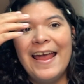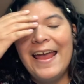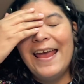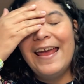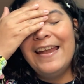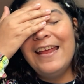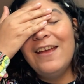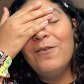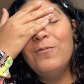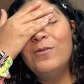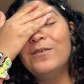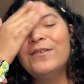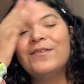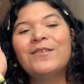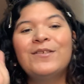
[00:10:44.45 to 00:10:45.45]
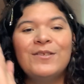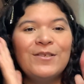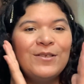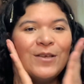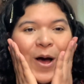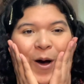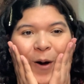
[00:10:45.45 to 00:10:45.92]
And it was
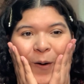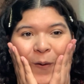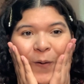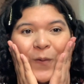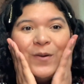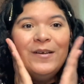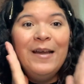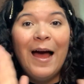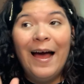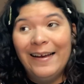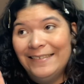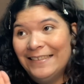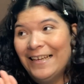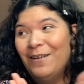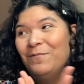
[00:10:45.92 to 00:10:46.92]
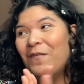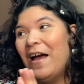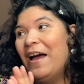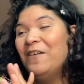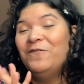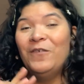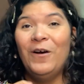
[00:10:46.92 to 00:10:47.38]
so nice.
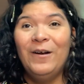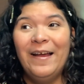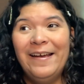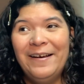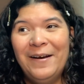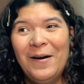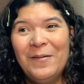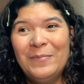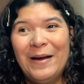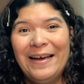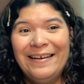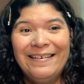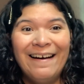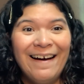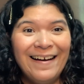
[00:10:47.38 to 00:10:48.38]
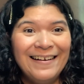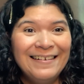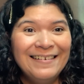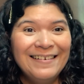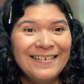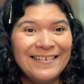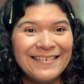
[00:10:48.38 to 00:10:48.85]
I felt like, oh my God,
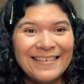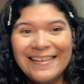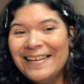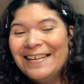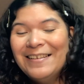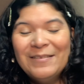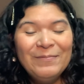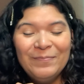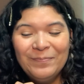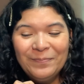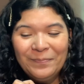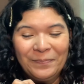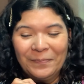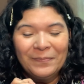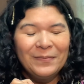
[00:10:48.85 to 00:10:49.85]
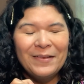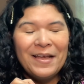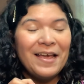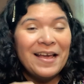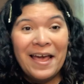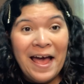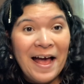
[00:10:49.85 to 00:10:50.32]
look.
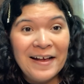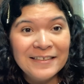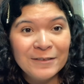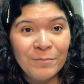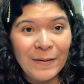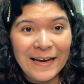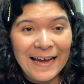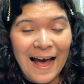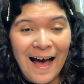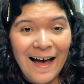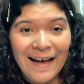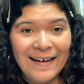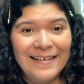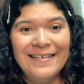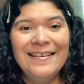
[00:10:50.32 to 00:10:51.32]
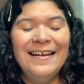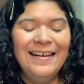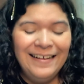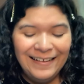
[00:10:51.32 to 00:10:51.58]
It has begun.